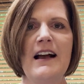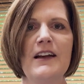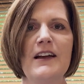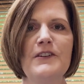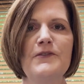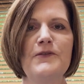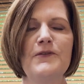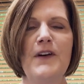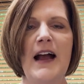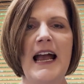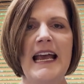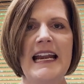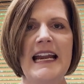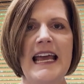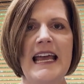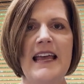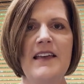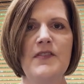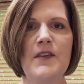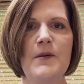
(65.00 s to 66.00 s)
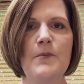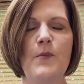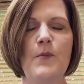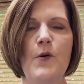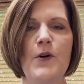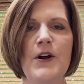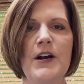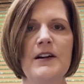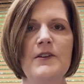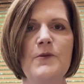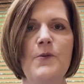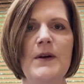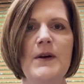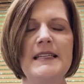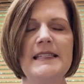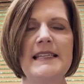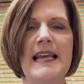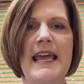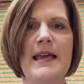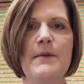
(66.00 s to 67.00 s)
on Friday, the board
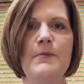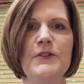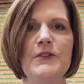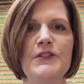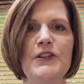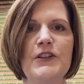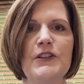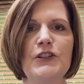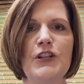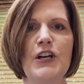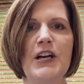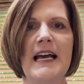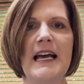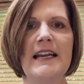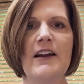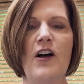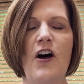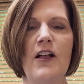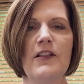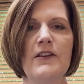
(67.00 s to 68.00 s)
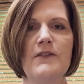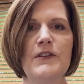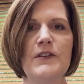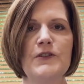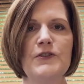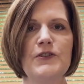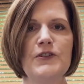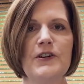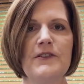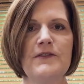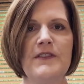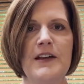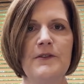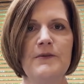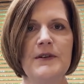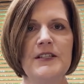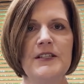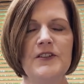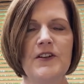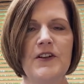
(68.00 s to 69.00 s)
was able to look at all of those survey
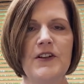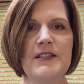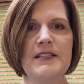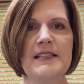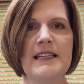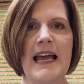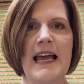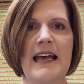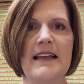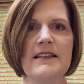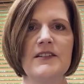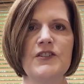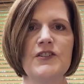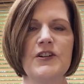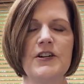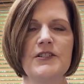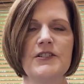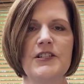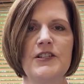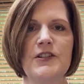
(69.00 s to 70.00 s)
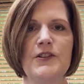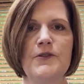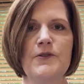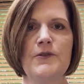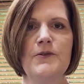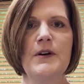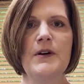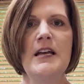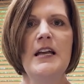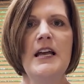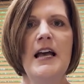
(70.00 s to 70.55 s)
results and start to